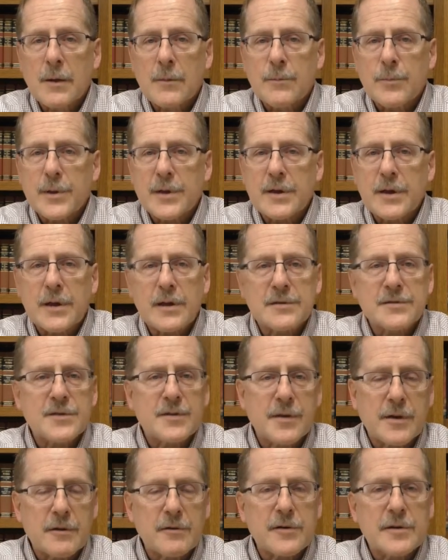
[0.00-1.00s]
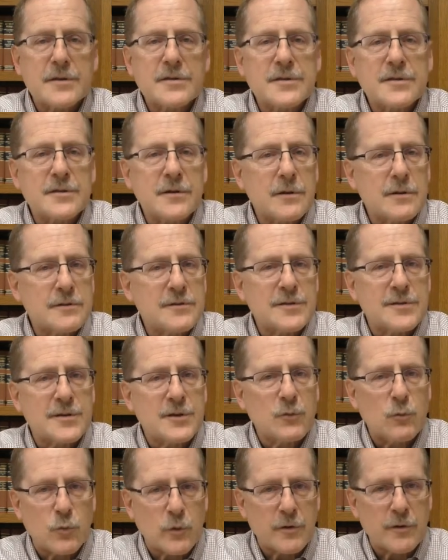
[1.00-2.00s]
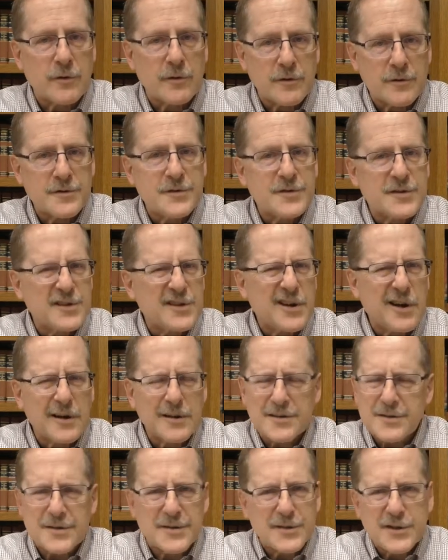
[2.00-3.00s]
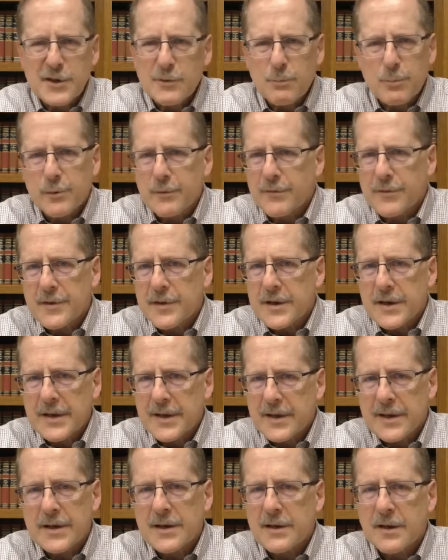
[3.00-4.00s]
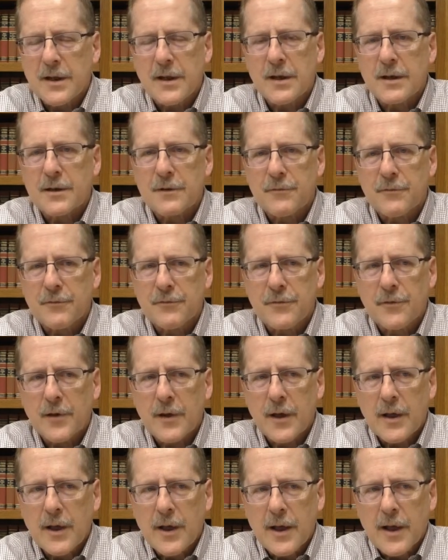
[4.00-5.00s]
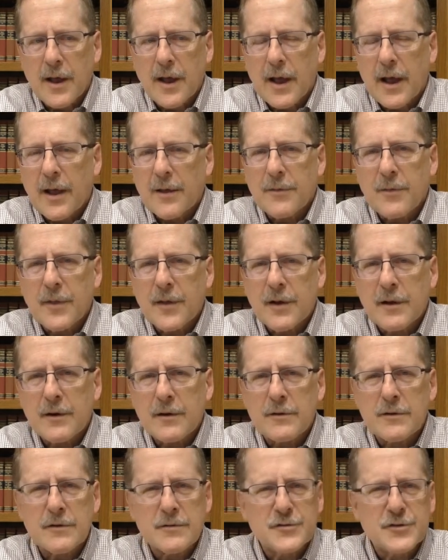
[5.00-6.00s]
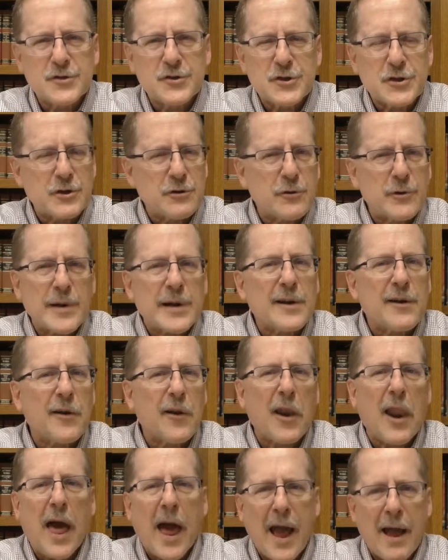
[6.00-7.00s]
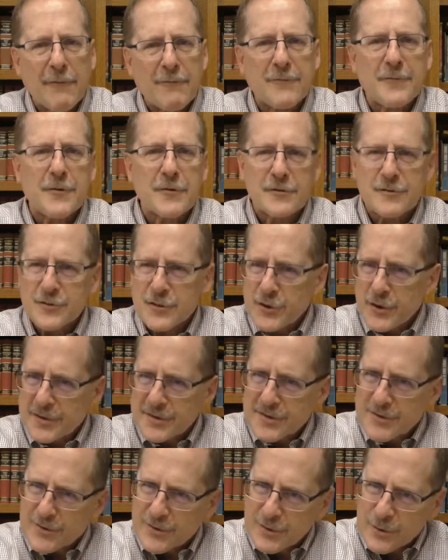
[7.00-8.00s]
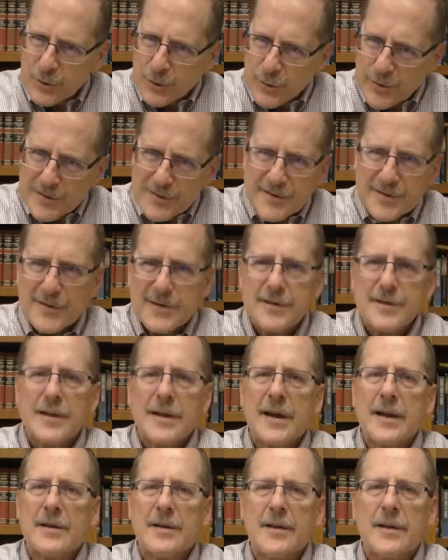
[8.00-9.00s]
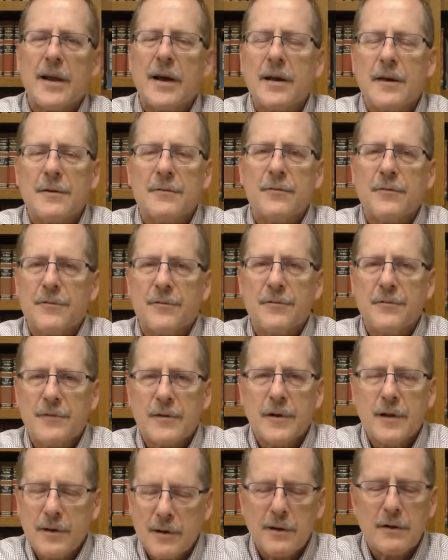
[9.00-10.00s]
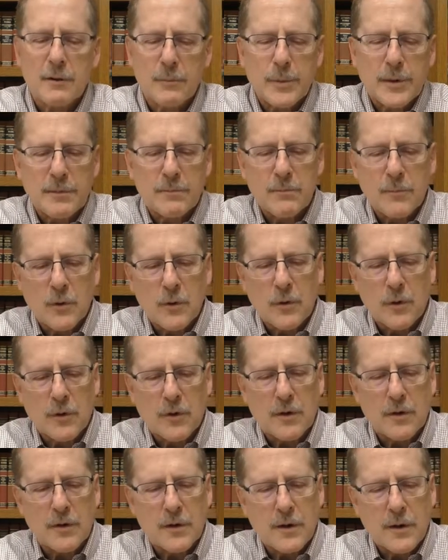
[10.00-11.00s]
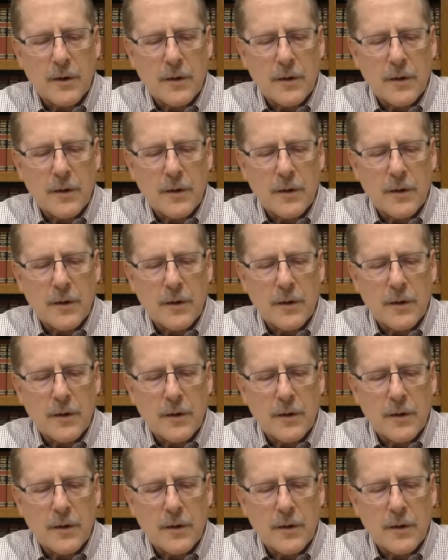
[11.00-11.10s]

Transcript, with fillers: because their insults and words cut deeper than any knife, and their jeering laughter just twisted that knife a little bit more.